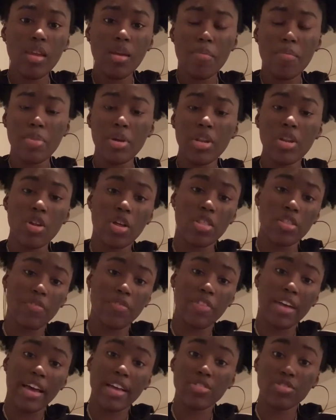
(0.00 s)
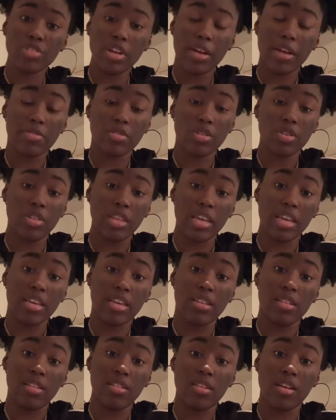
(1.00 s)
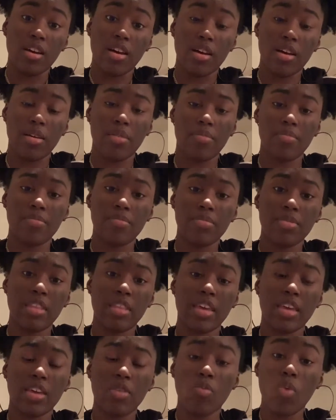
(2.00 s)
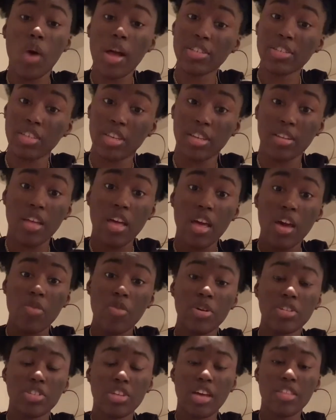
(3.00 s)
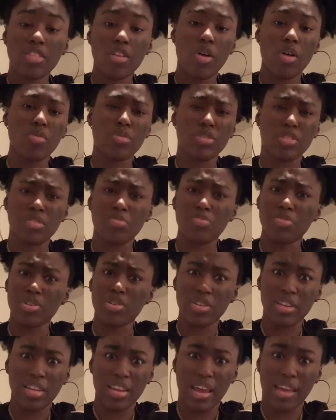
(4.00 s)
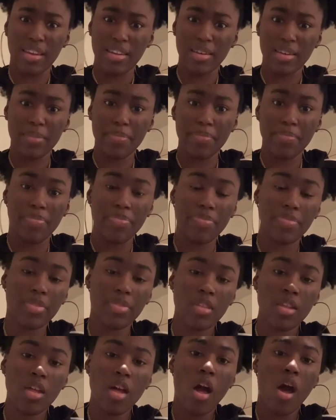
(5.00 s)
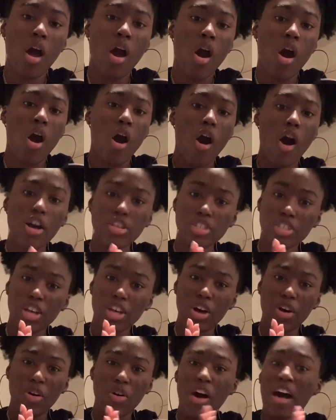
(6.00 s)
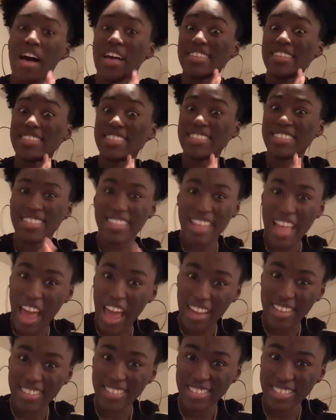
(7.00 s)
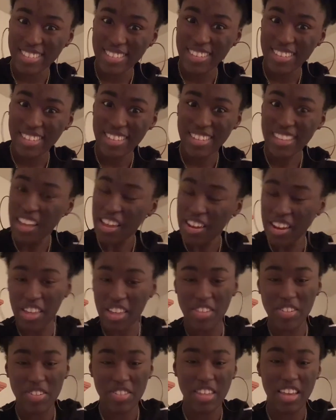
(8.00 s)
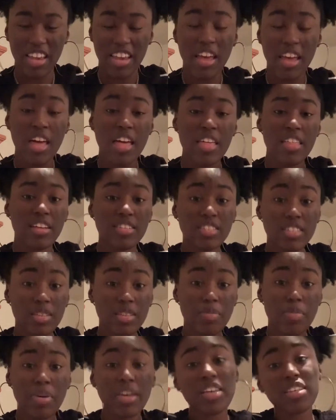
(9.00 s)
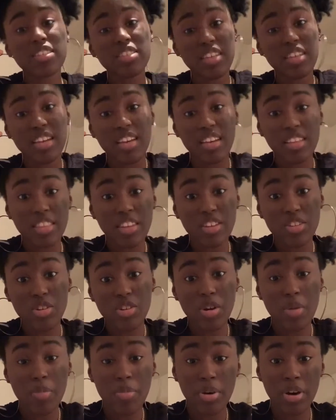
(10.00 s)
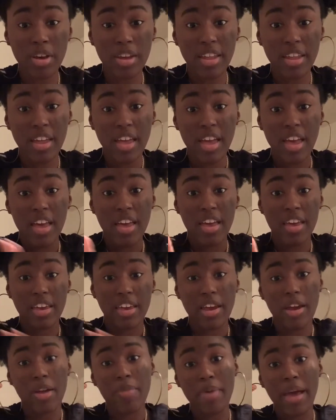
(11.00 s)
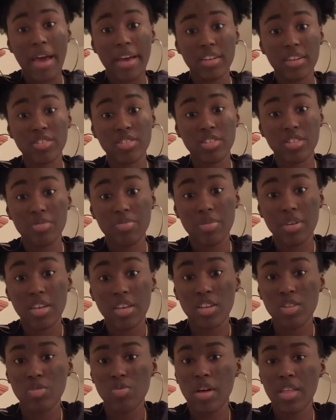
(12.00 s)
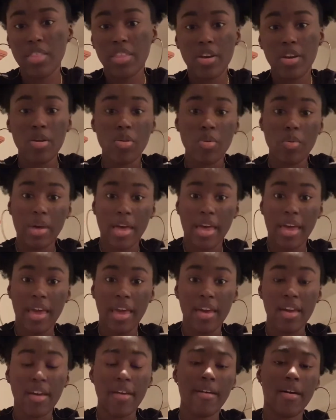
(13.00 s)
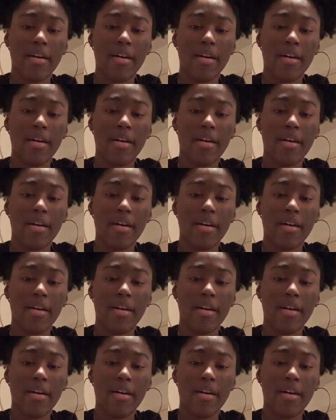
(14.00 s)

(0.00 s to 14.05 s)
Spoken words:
put it on the flash drive so they can watch it, which I thought was a brilliant idea. Also, snacks. Another thing. That's the biggest thing that you could put in care packages because while they're away,